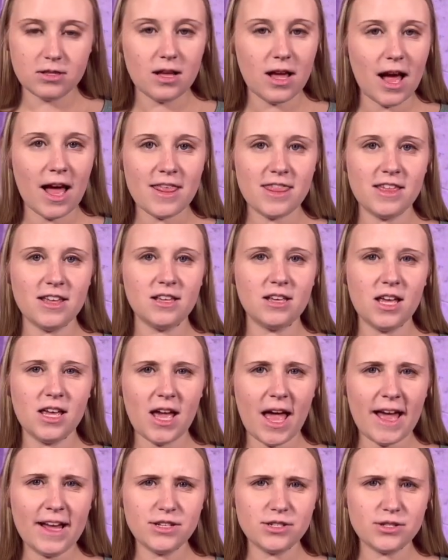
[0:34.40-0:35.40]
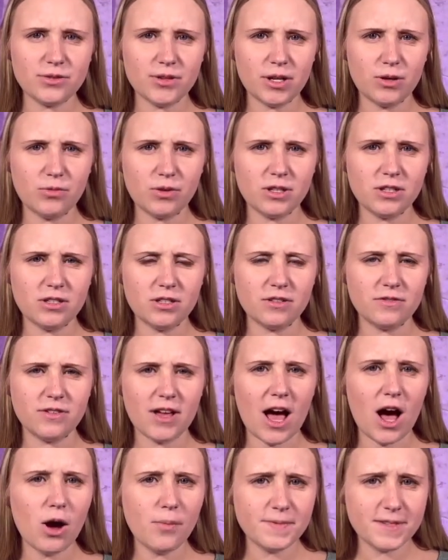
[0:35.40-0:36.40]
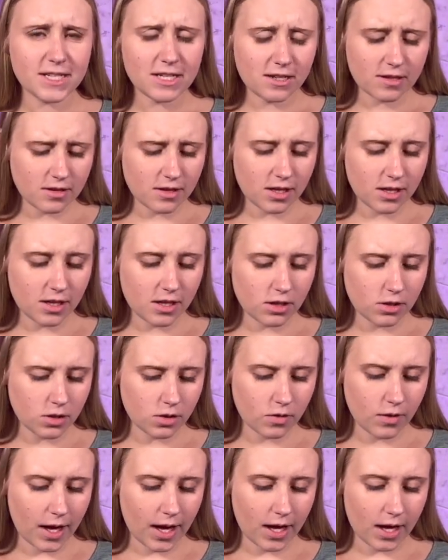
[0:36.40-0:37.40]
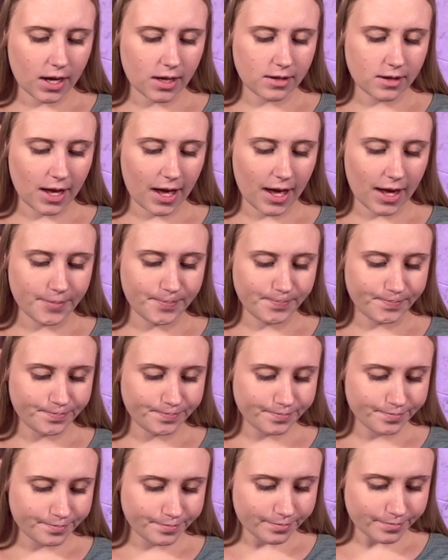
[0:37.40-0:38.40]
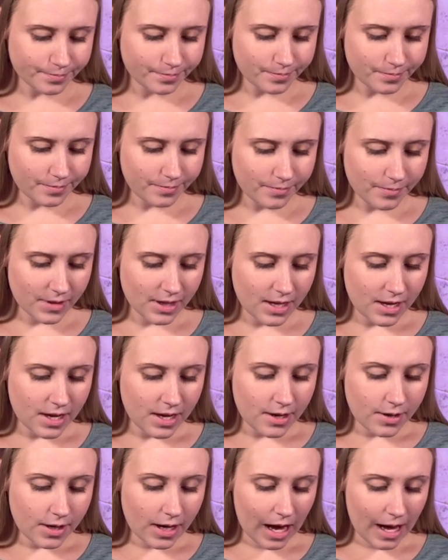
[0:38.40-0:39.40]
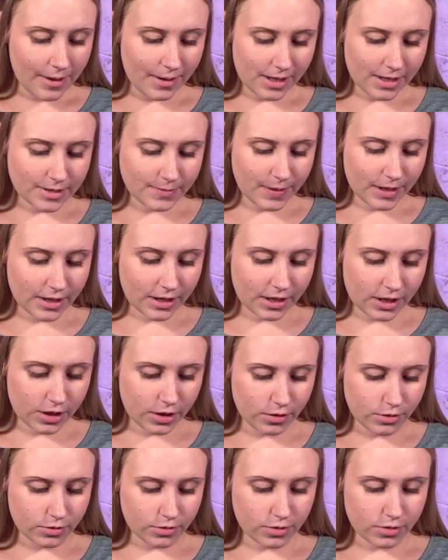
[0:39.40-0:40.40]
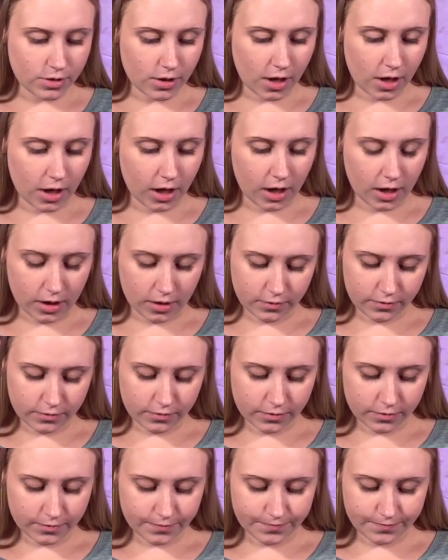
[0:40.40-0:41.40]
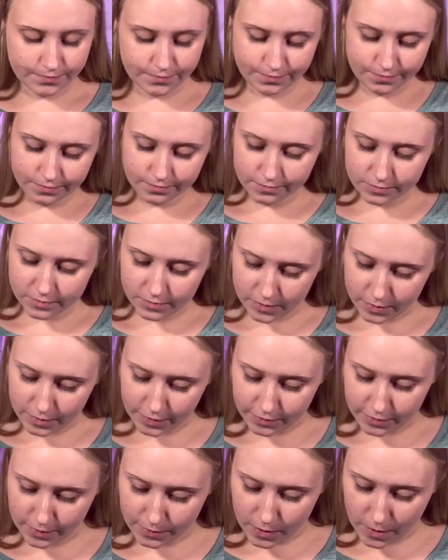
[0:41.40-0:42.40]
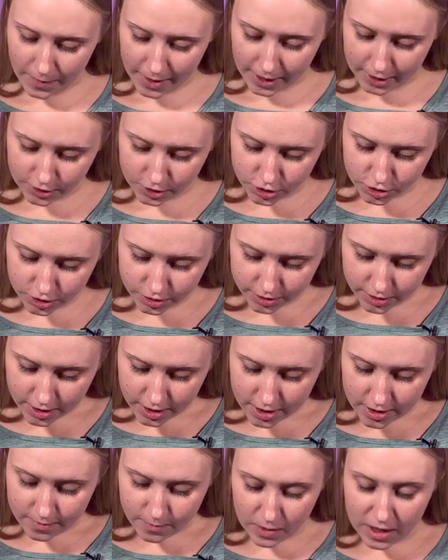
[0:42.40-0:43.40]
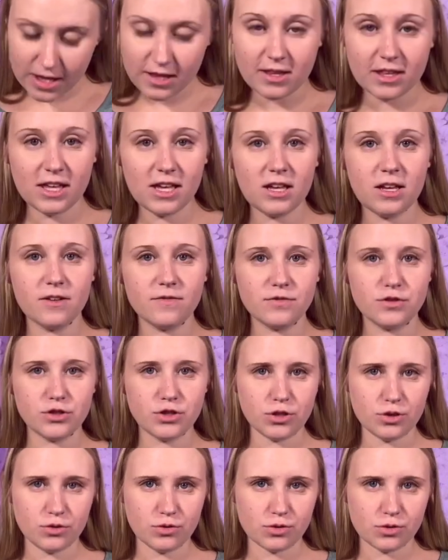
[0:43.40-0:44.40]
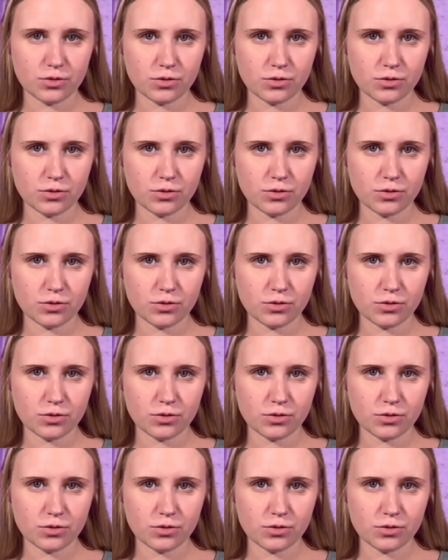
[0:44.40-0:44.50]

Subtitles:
I think answering wouldn't have helped anything he knew, and that he's being accused of, let me flip the page, being the king of the Jews,